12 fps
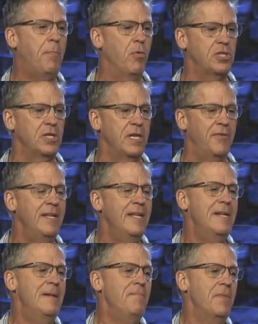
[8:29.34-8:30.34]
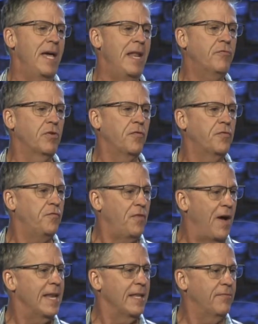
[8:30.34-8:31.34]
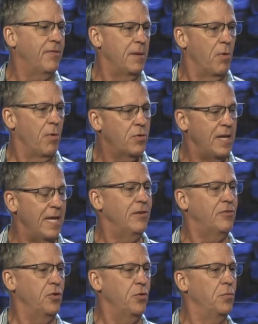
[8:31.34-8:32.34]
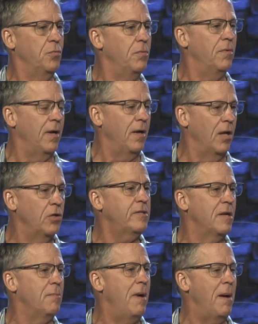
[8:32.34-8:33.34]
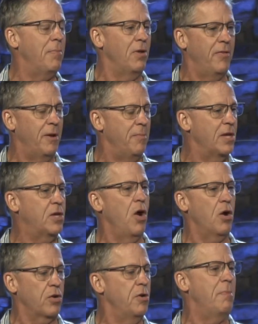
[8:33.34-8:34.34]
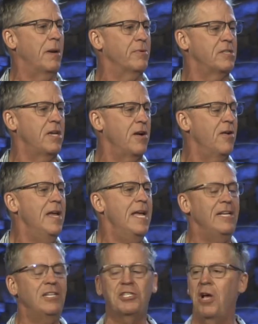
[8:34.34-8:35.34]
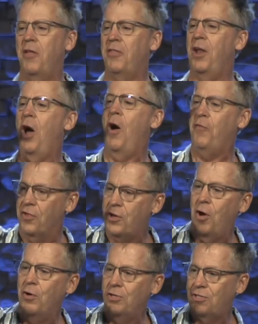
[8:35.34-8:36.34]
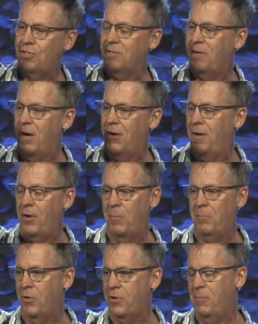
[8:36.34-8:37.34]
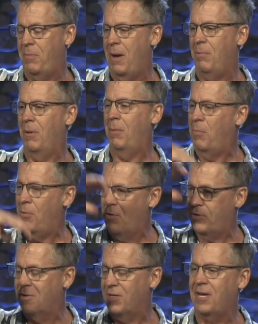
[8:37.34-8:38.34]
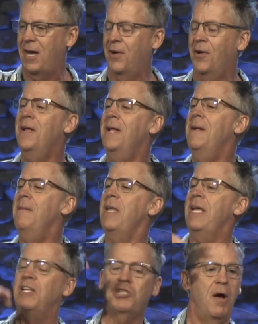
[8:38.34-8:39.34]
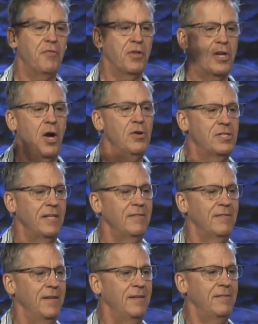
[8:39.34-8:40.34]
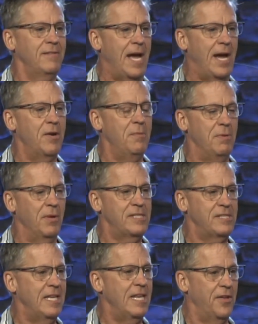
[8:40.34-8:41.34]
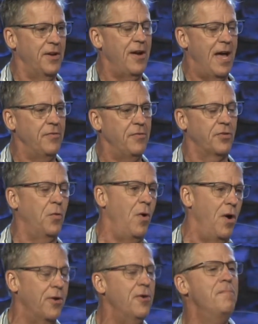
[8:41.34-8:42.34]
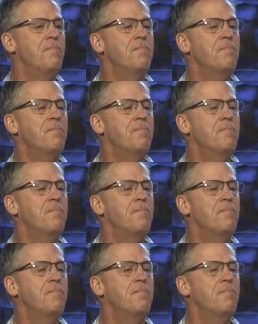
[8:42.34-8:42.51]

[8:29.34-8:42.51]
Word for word: portion of it. And after finding that he broke into, uh, uh looked into Babylon that had been conquered, nobody was there, he saw that off on the coast, or, uh, am uh, not broke into Babylon, but broke there into Tyre, he saw off the coast that, that Tyre had built the city there out into the water.